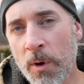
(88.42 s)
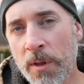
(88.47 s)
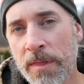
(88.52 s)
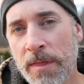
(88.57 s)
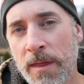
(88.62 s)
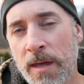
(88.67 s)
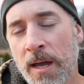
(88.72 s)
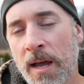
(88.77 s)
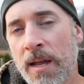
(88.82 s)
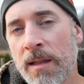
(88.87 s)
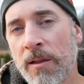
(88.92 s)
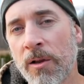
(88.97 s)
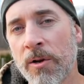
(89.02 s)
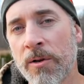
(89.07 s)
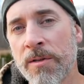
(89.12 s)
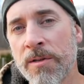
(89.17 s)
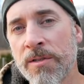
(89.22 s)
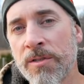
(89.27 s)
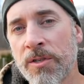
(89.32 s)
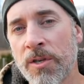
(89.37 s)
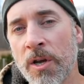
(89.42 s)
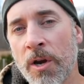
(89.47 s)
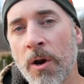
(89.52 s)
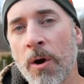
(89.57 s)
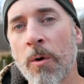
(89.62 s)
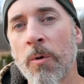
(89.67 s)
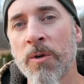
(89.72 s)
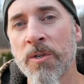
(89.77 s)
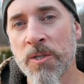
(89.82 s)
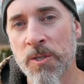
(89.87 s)
one thing I learned this
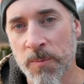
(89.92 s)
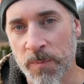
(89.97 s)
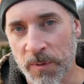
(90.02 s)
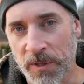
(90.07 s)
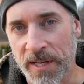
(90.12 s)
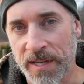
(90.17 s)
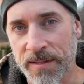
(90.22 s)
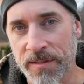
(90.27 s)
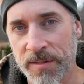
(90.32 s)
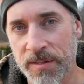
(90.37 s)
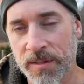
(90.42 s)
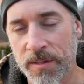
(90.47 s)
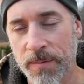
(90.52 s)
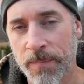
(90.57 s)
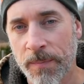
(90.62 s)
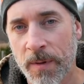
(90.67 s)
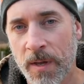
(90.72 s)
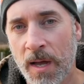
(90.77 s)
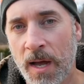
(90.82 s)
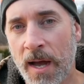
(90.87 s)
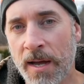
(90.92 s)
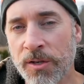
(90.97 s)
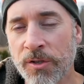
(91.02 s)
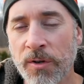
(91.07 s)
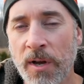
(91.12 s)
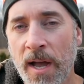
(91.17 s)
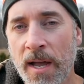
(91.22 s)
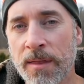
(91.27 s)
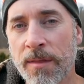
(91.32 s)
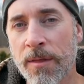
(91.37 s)
year was splits. I
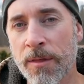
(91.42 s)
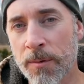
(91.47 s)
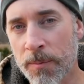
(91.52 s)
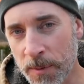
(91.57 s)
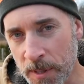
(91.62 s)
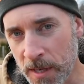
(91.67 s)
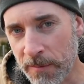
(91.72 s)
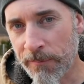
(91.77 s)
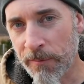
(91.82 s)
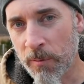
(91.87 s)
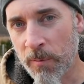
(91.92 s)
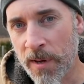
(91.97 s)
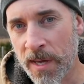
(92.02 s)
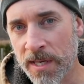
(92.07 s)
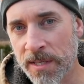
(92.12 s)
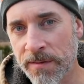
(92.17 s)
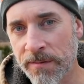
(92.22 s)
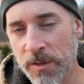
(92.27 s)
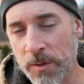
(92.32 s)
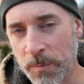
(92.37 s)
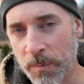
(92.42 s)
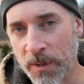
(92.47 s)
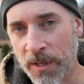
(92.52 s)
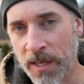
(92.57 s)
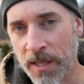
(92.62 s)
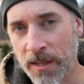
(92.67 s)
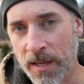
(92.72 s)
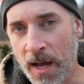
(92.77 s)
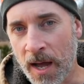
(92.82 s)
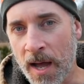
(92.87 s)
tried three different ways of
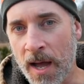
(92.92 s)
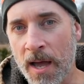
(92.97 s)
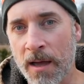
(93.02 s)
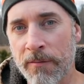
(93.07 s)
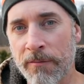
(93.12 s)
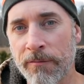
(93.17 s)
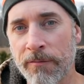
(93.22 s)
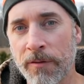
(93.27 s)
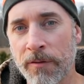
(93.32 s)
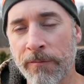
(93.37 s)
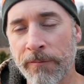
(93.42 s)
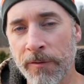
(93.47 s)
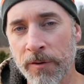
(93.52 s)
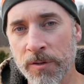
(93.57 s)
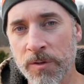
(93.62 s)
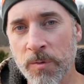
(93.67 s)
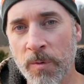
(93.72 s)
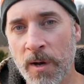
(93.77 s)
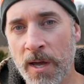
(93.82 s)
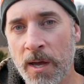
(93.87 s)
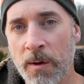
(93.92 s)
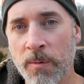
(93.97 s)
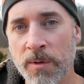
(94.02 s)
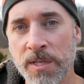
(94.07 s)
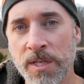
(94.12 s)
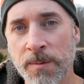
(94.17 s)
splitting the hive. The first way was